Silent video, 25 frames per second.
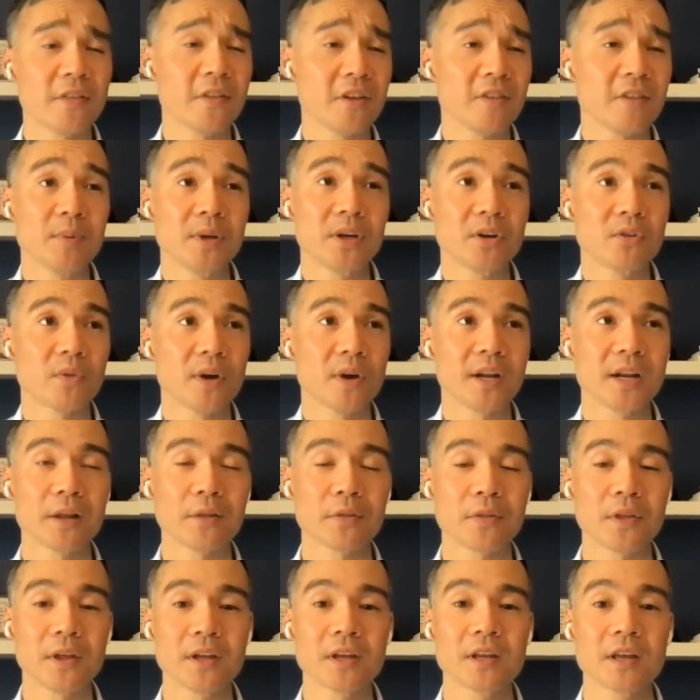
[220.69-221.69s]
And they've been great.
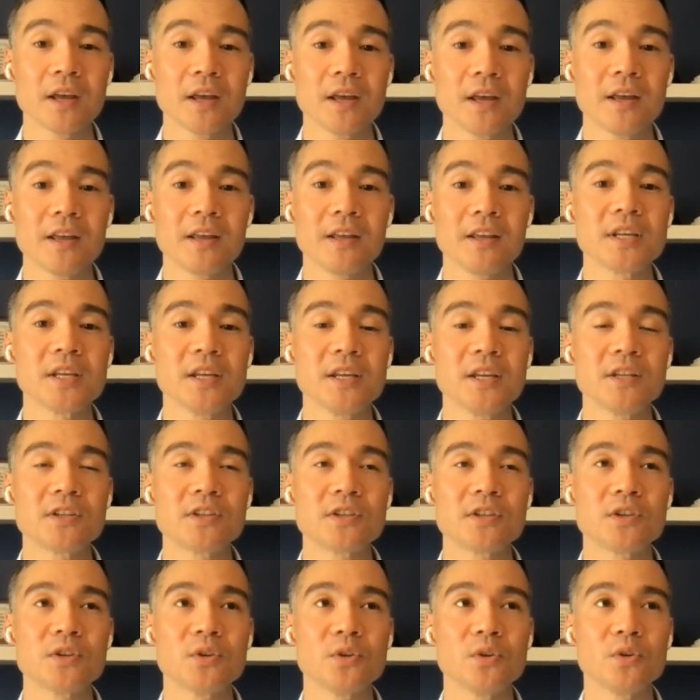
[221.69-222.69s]
I think the key
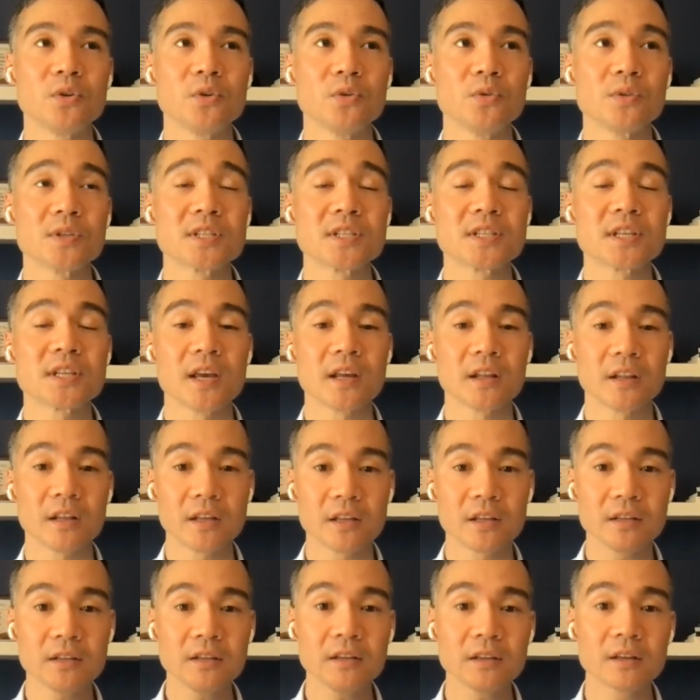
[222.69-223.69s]
to
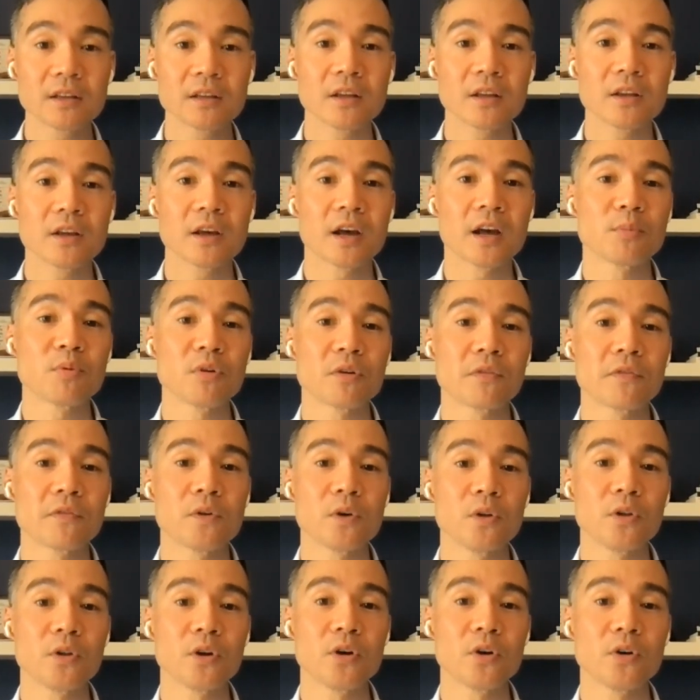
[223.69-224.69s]
scaling your
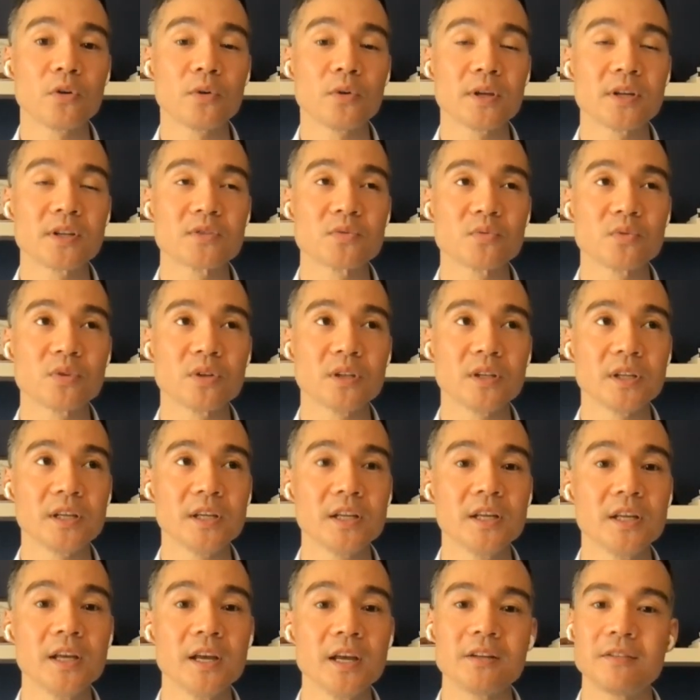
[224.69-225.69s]
portfolio is
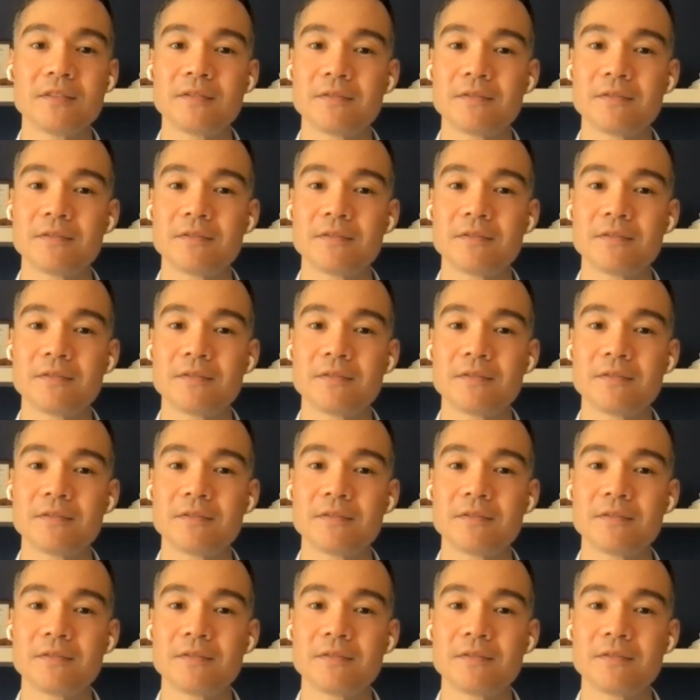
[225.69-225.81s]
really